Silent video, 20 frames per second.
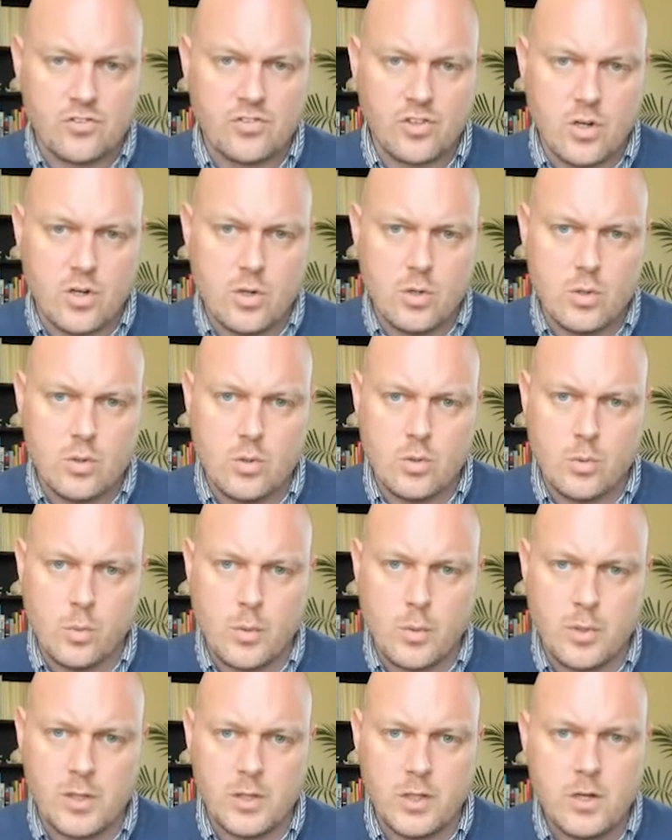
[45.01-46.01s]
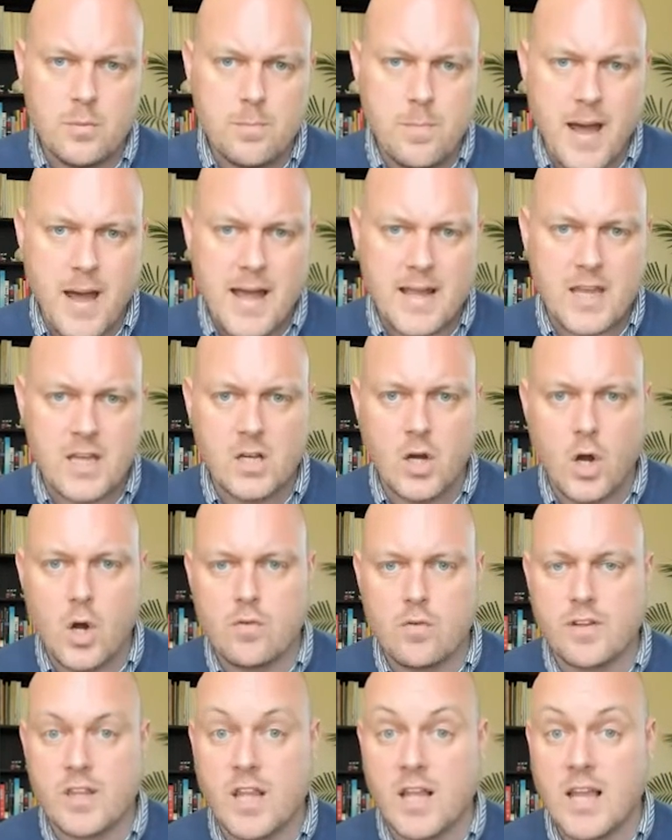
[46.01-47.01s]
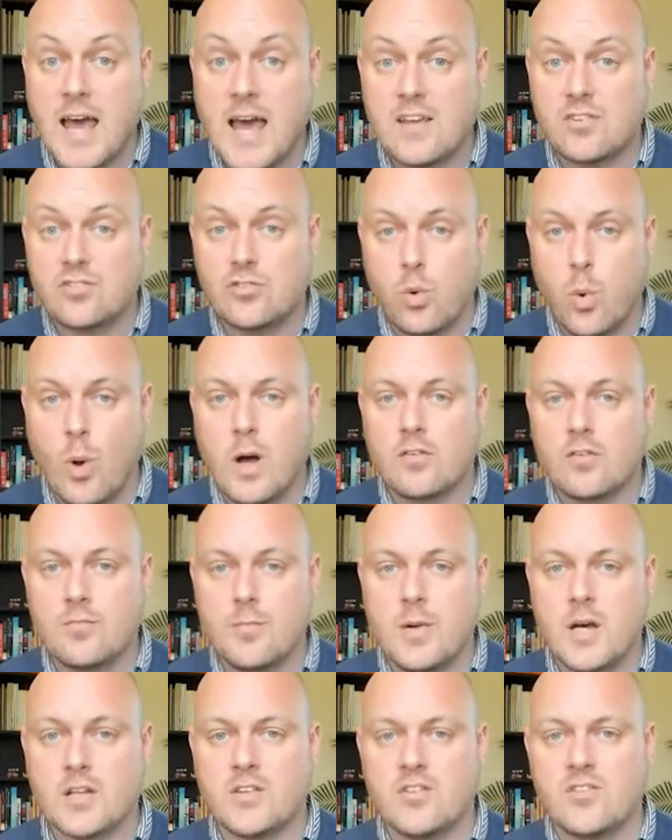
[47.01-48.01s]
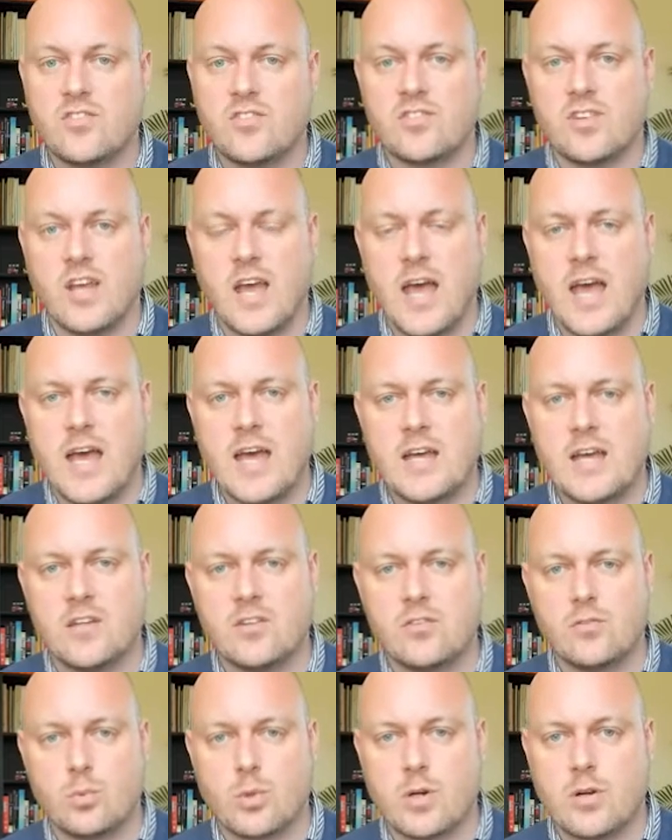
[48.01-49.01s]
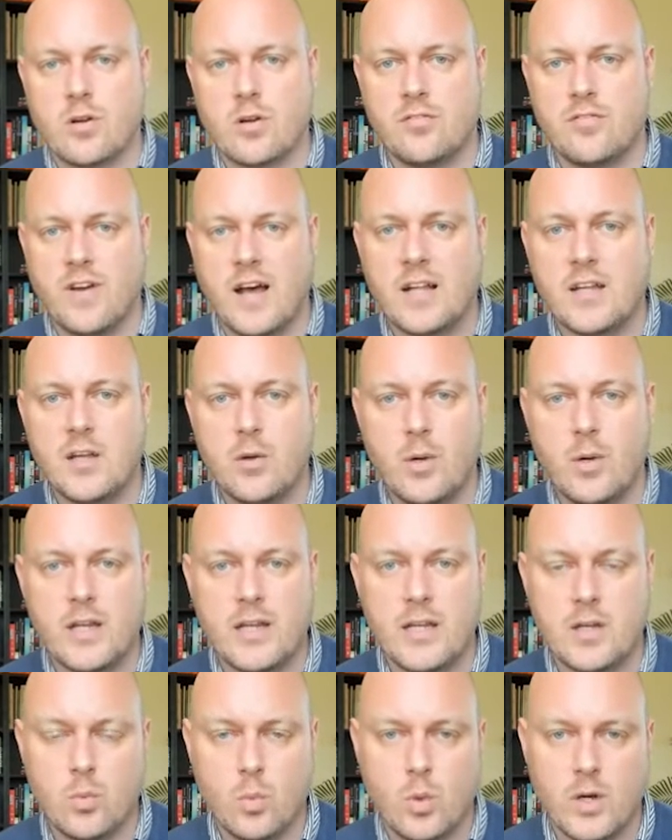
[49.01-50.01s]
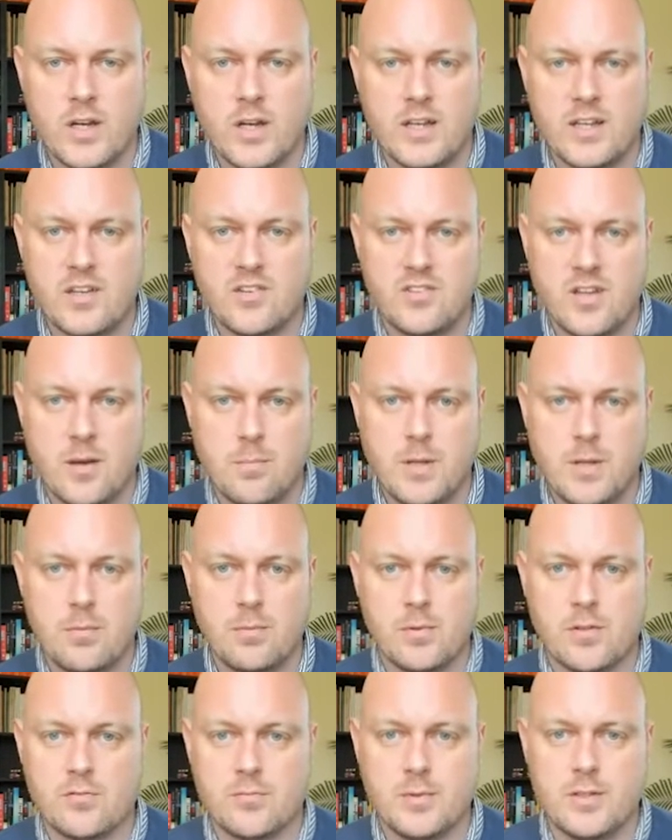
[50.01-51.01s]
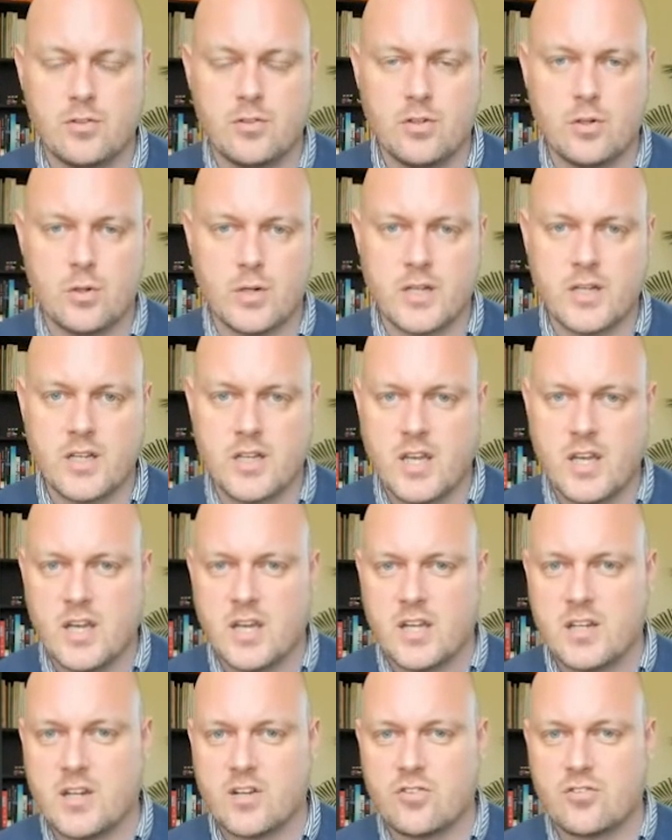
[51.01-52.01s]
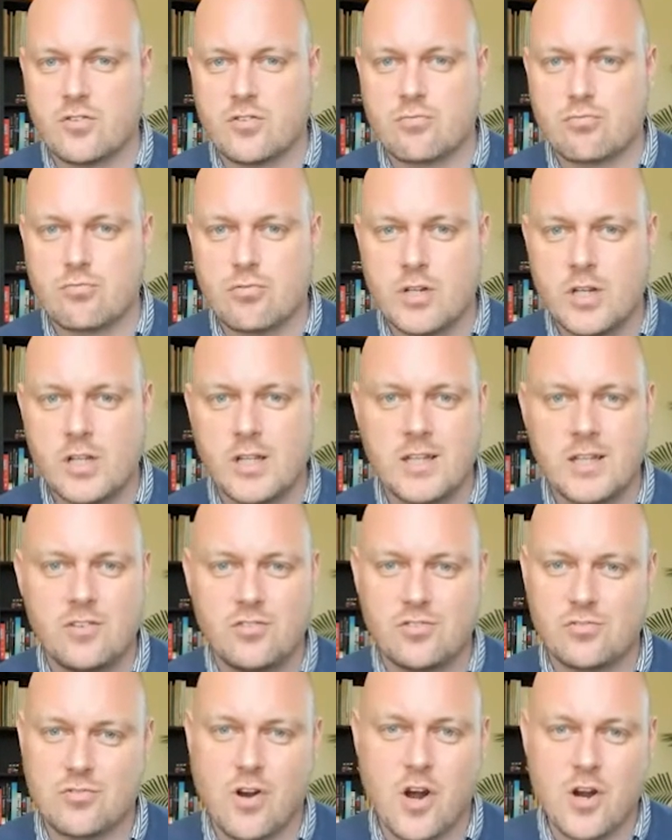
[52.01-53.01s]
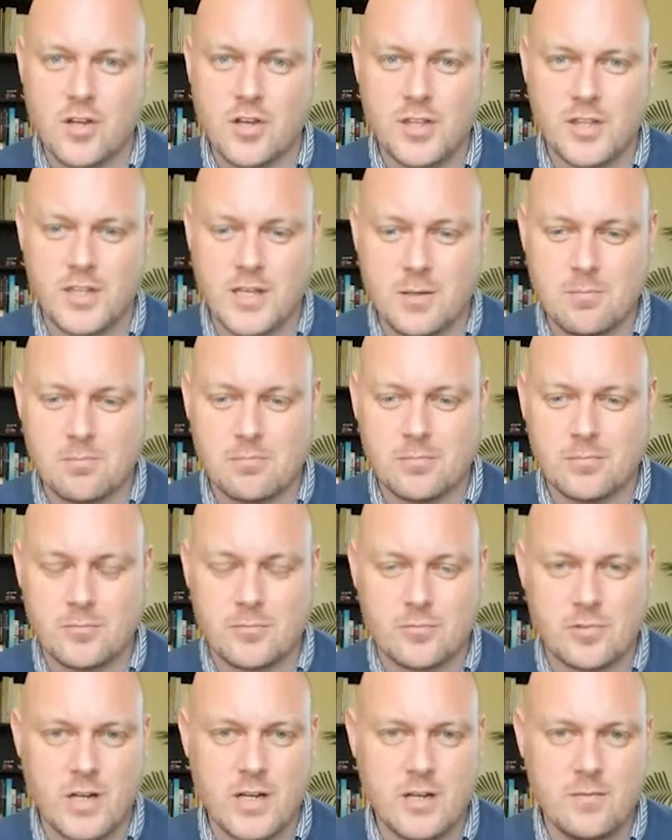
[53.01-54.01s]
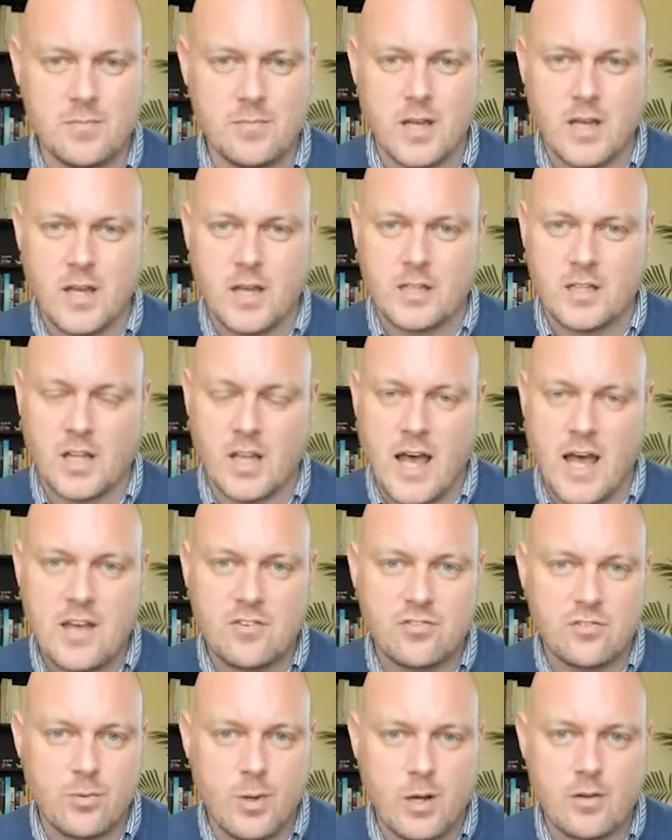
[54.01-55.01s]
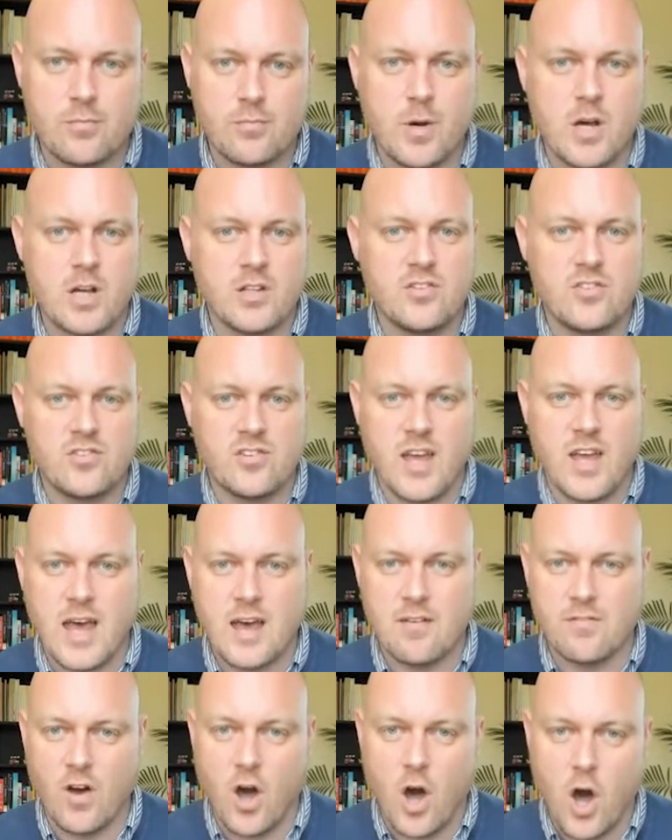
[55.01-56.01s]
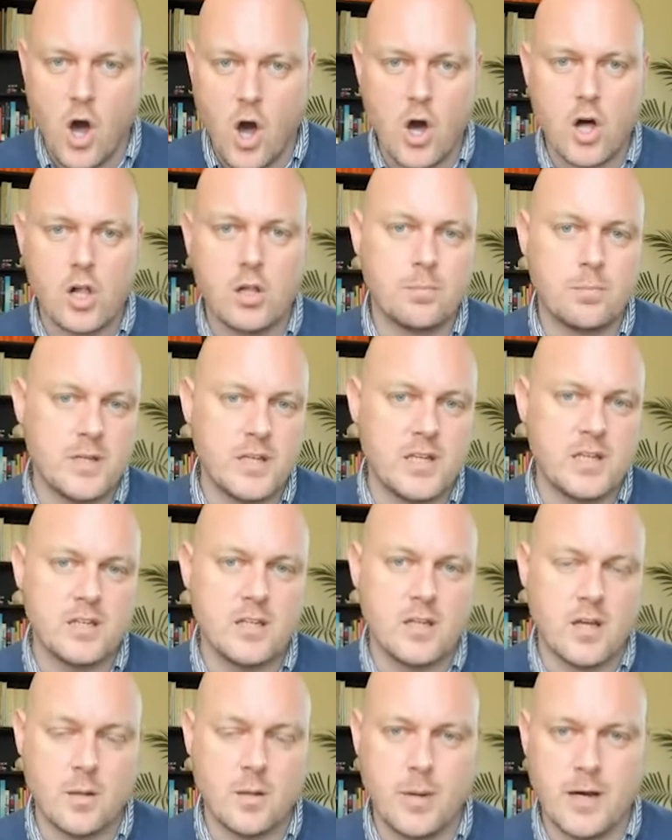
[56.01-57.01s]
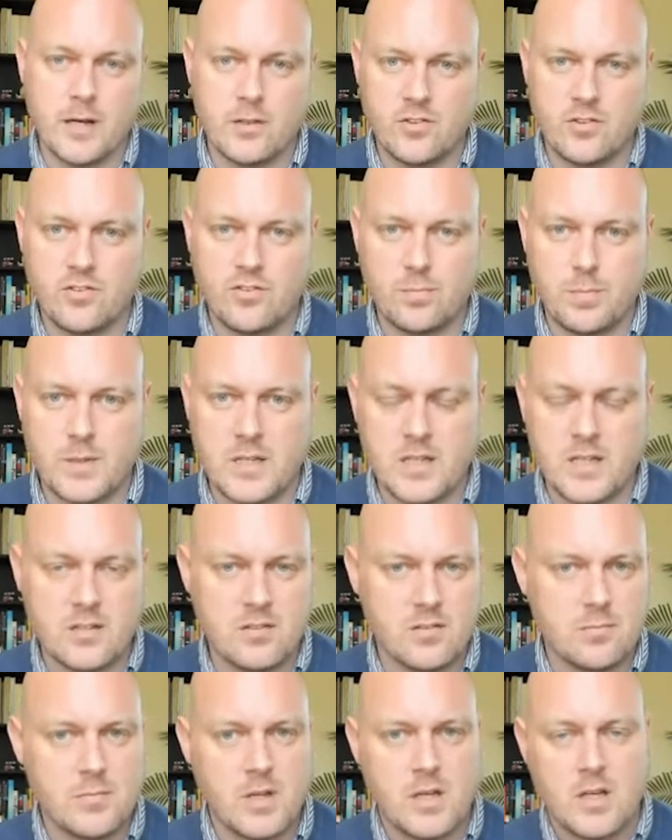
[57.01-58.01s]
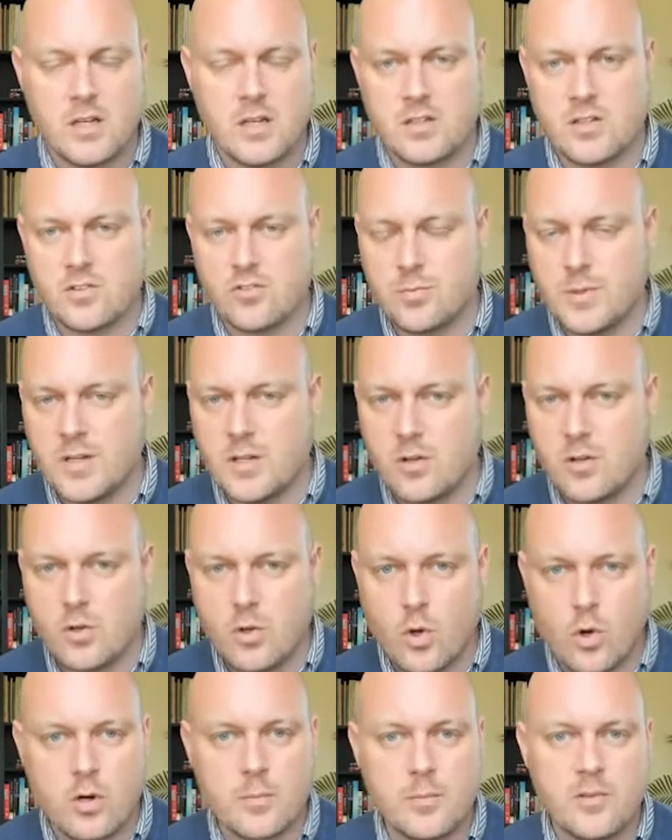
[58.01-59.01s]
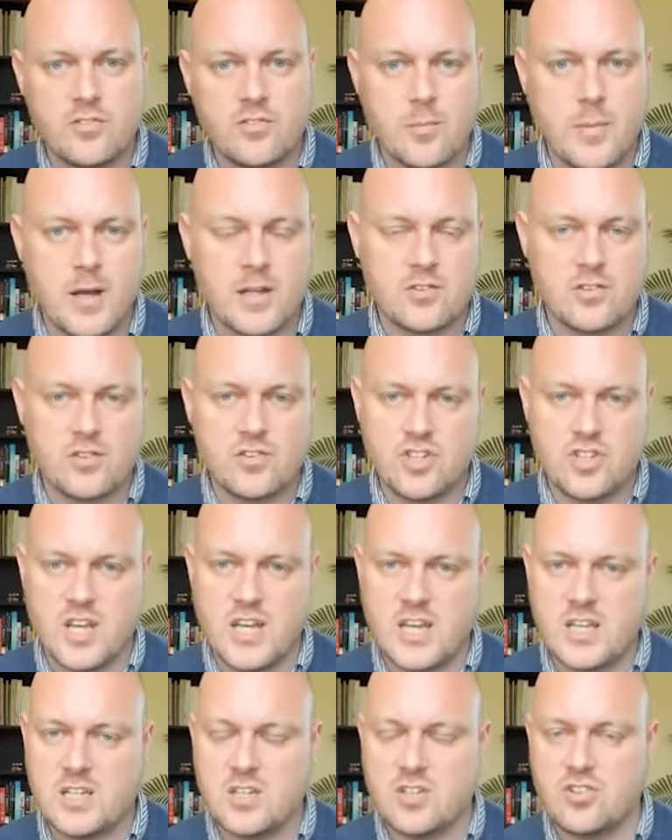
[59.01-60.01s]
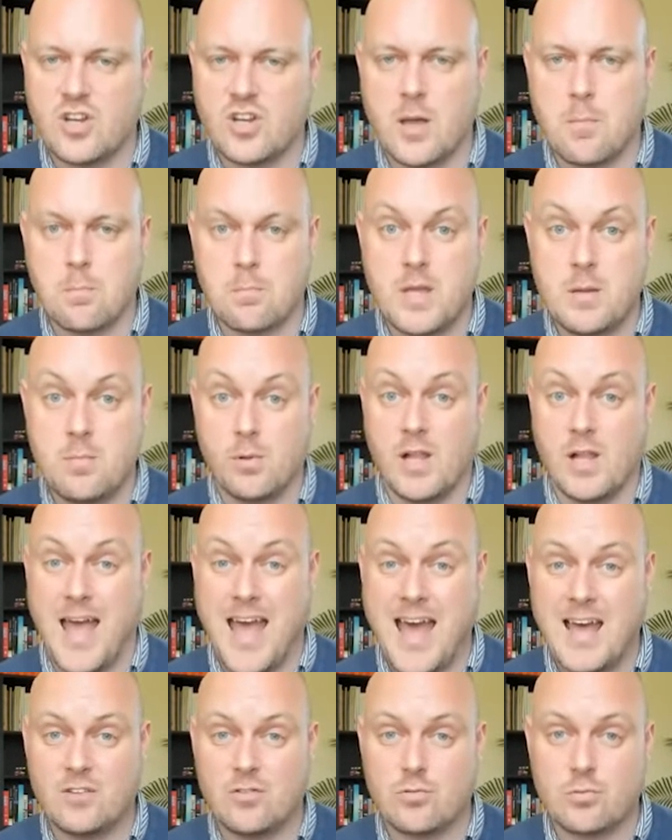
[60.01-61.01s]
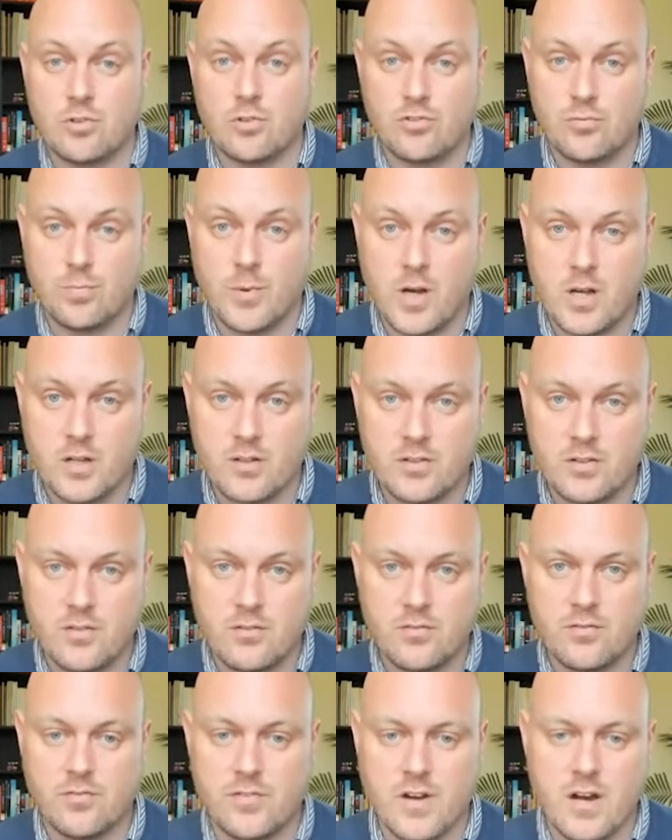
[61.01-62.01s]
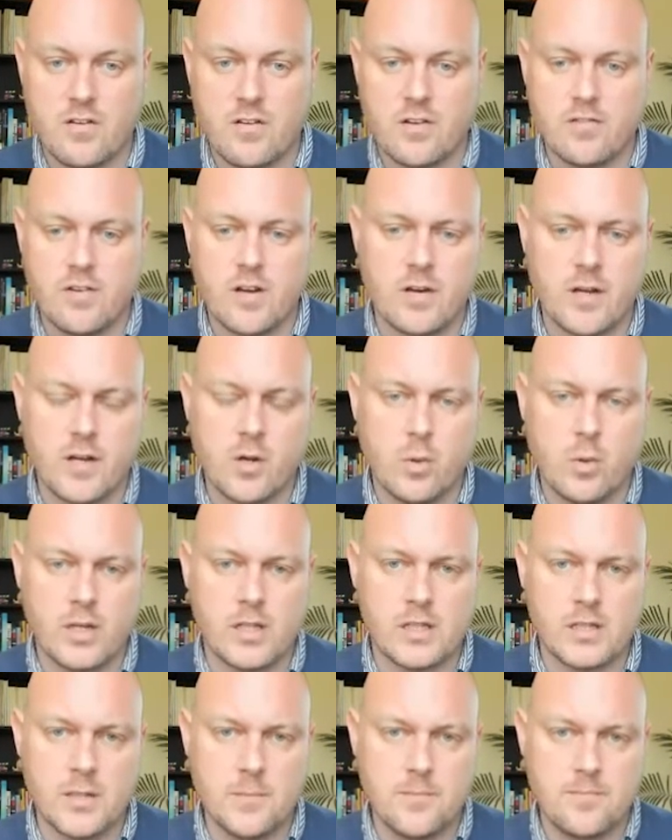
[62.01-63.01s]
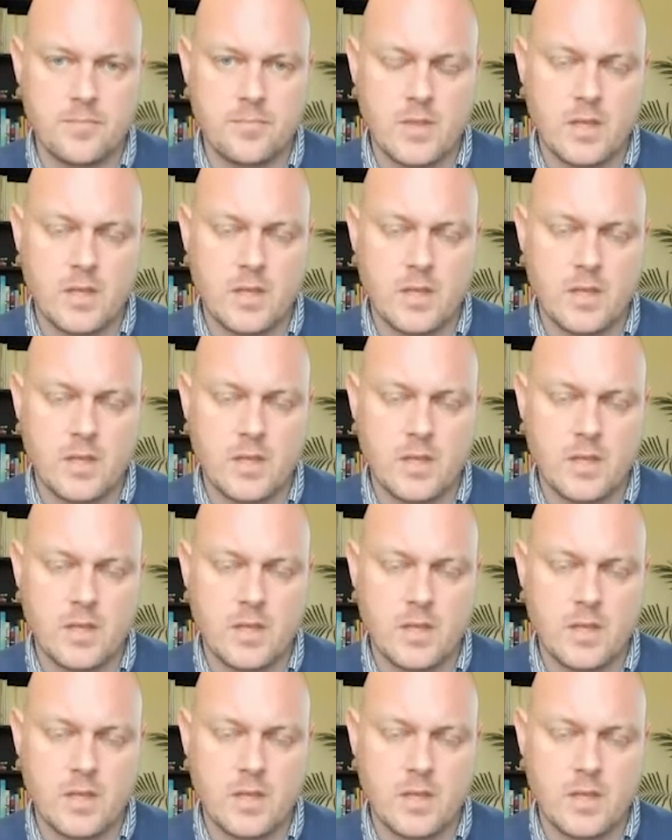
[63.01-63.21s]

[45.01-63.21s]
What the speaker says: So when we look back over the last 12 months and we're evaluating what it is that people have been doing, there's a really strong theme, right? The last 12 months have all been about speed. There's been enormous amounts of change and people had to respond very, very quickly.